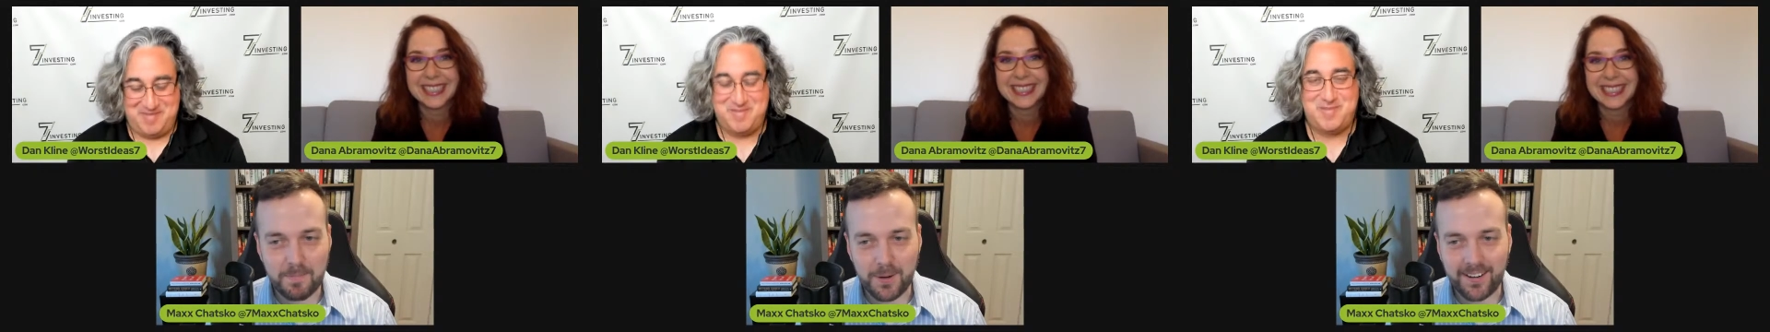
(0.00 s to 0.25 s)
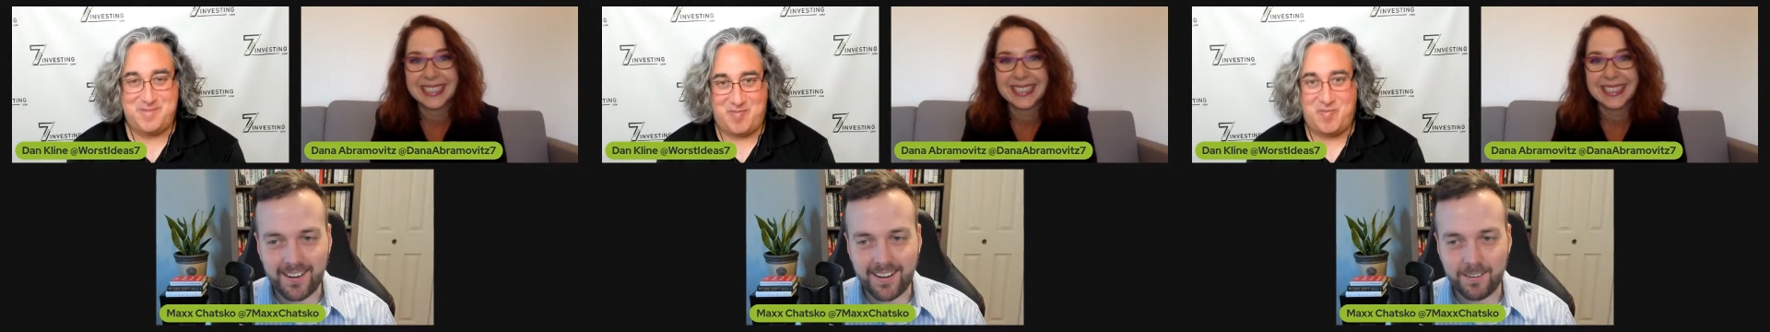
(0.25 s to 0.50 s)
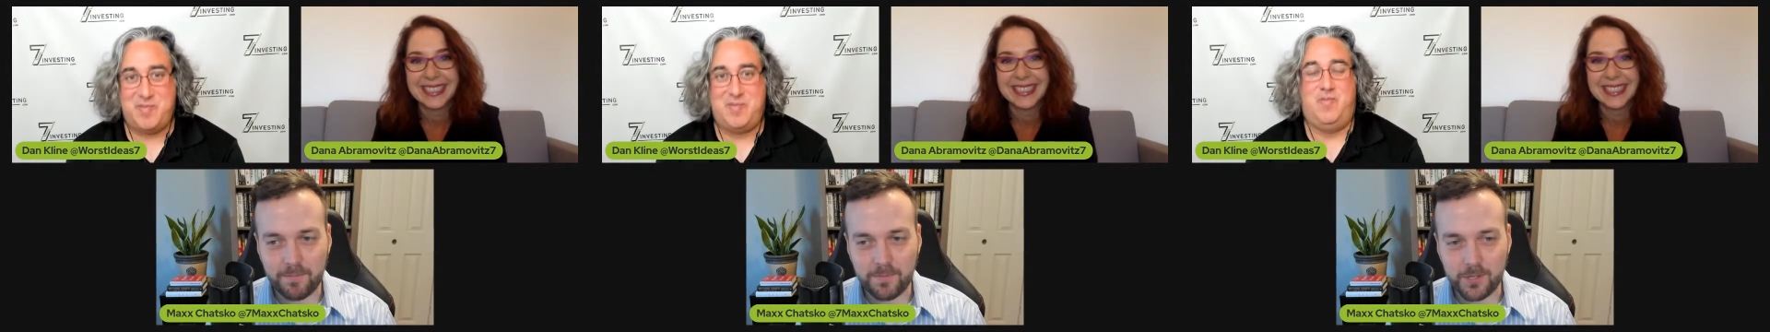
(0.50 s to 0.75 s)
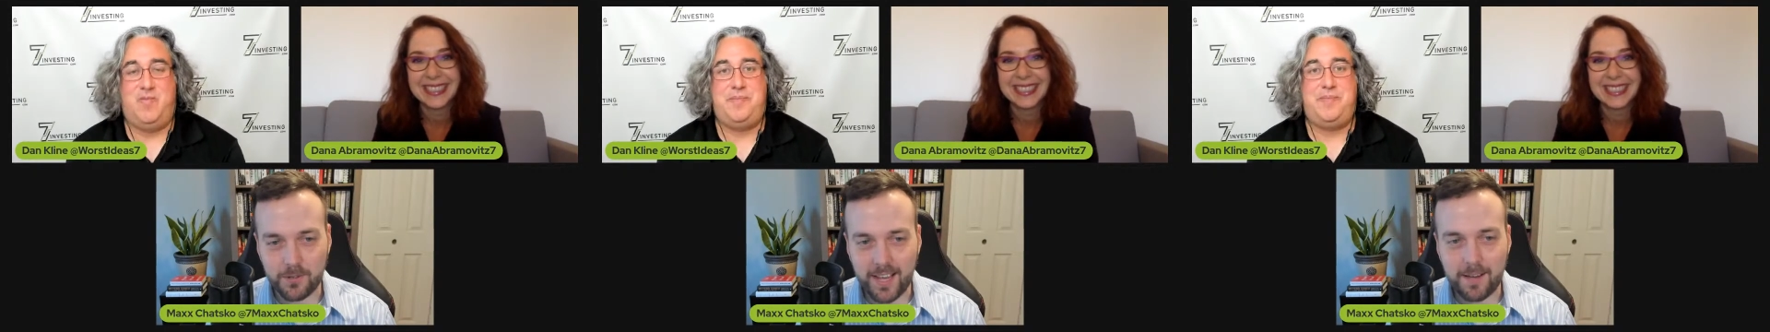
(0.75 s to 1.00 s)
Speaker 1: But um,
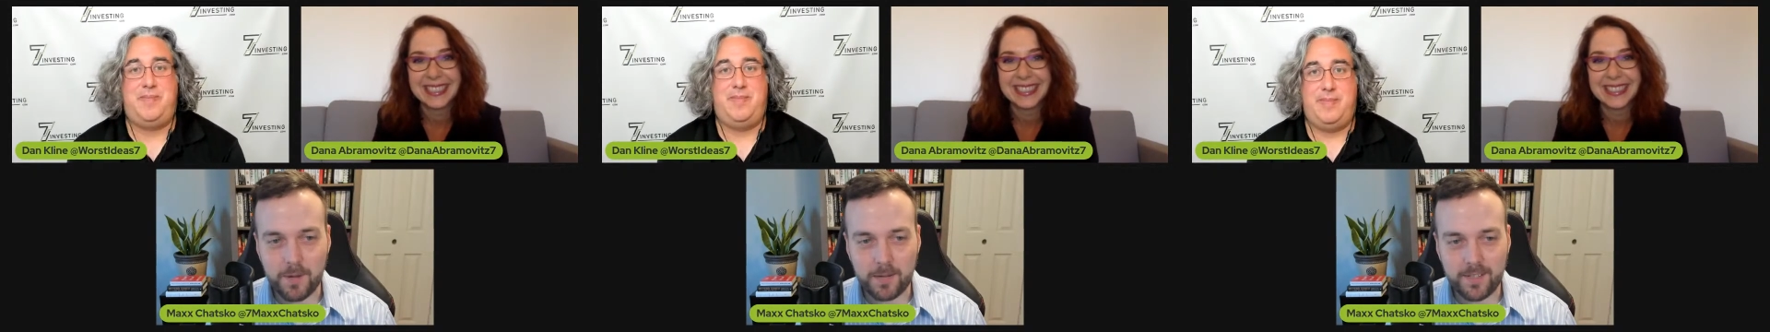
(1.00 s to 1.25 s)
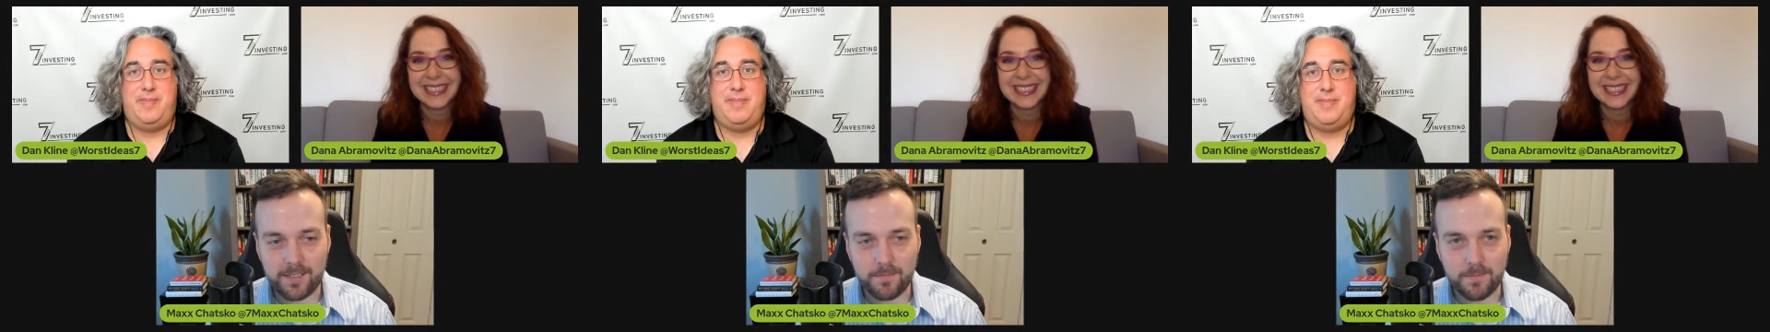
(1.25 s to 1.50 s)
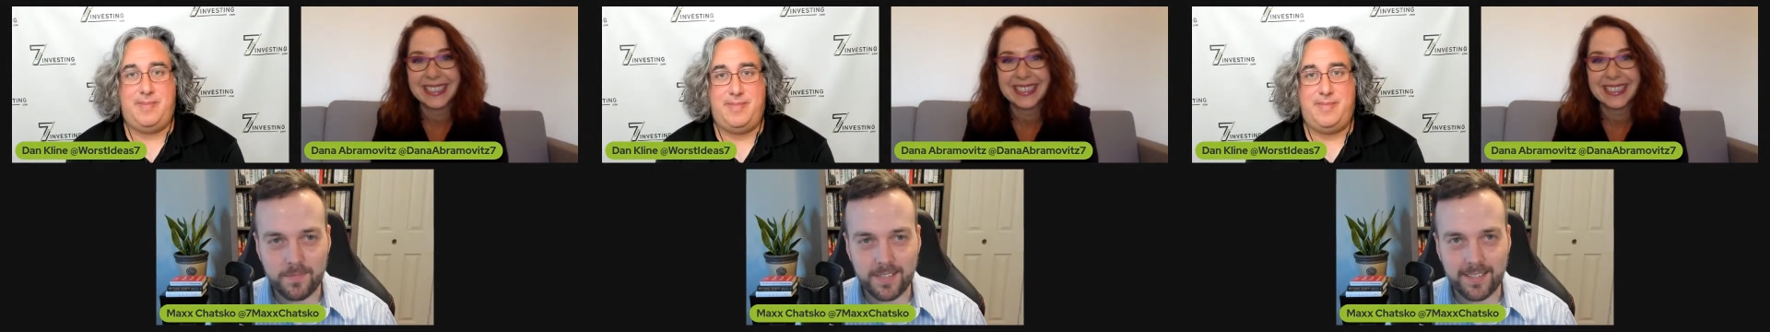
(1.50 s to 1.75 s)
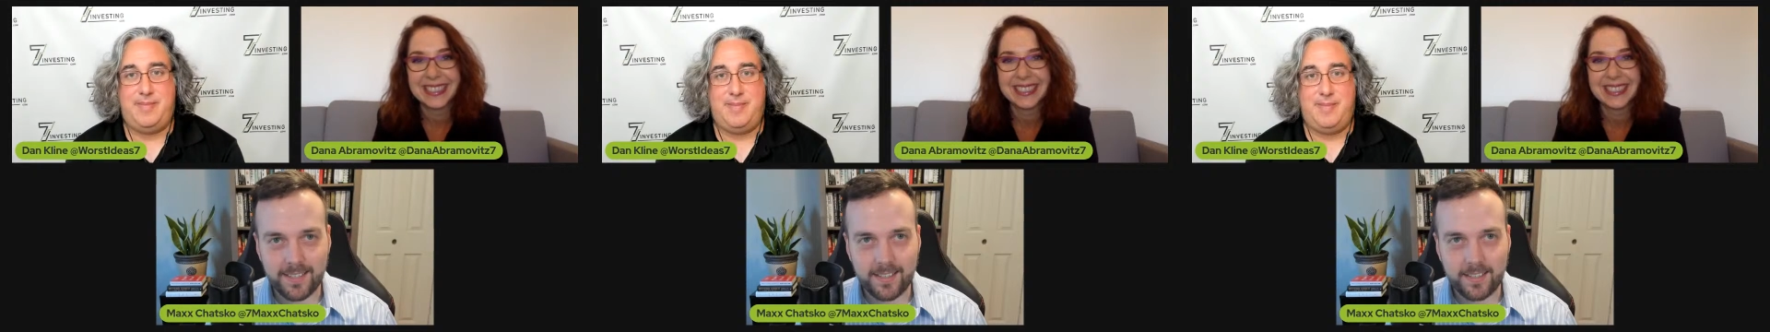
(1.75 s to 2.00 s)
so yeah, maybe
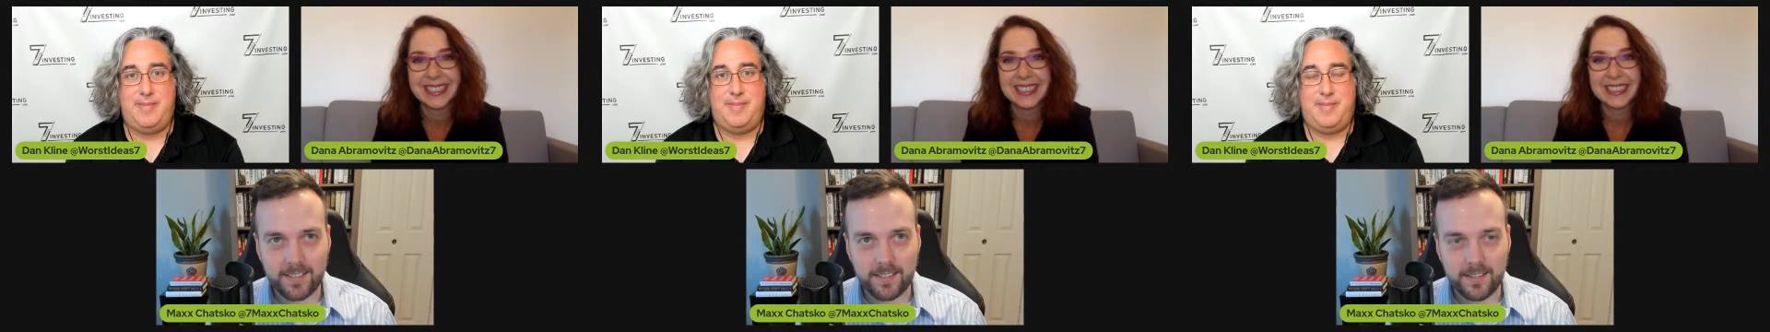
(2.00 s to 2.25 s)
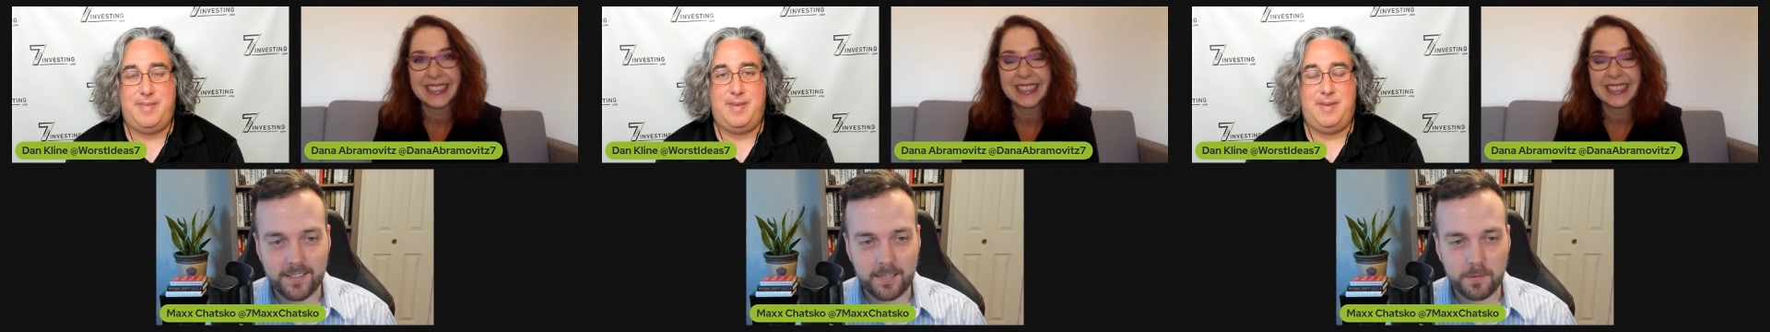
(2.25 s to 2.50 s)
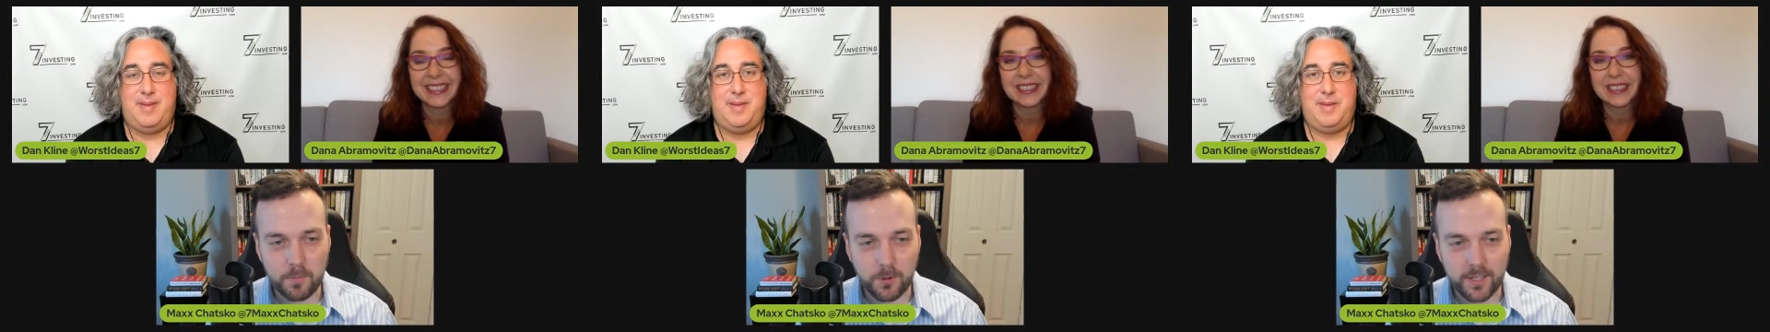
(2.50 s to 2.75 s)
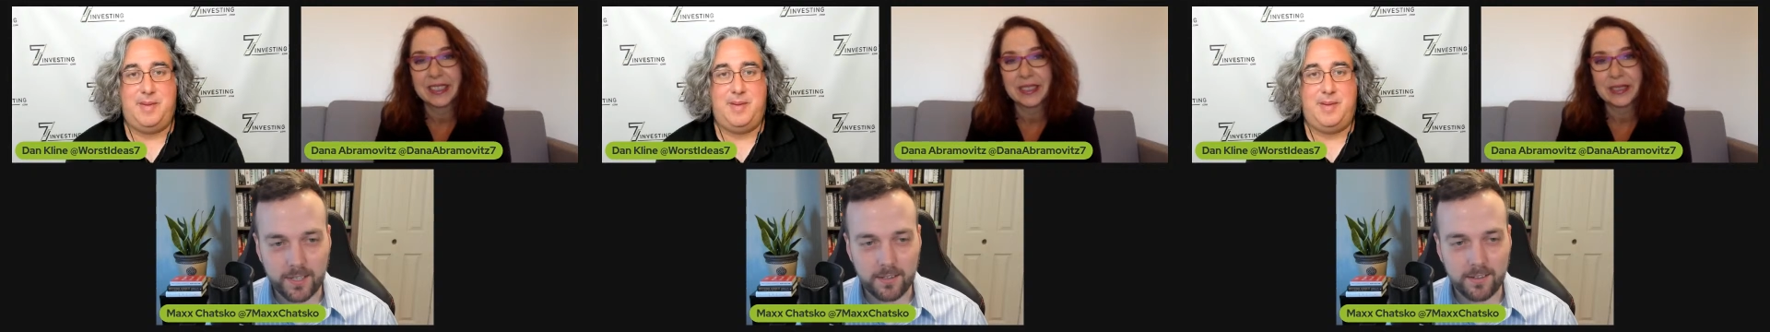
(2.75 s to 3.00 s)
it, it, seems
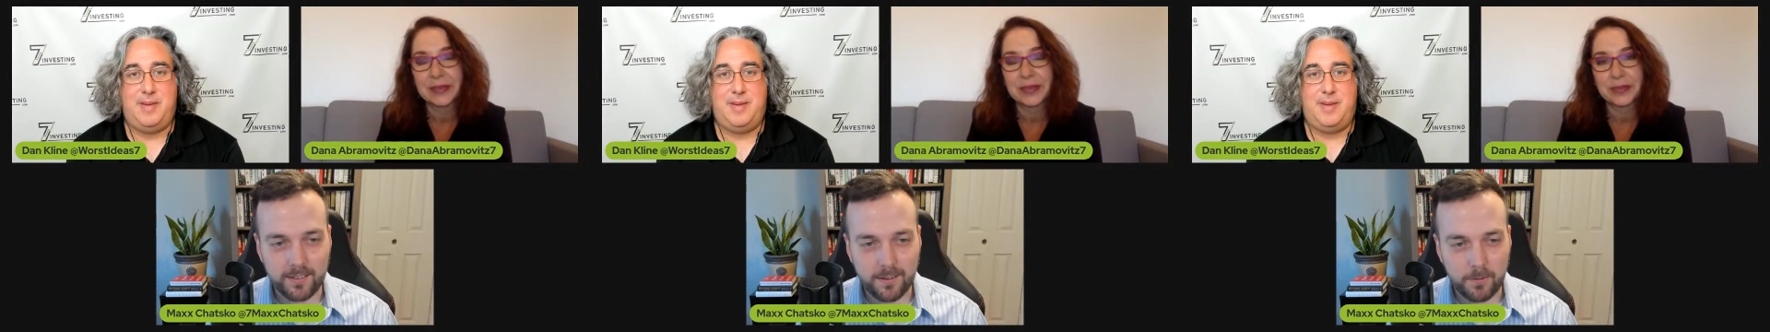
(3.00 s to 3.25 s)
more like a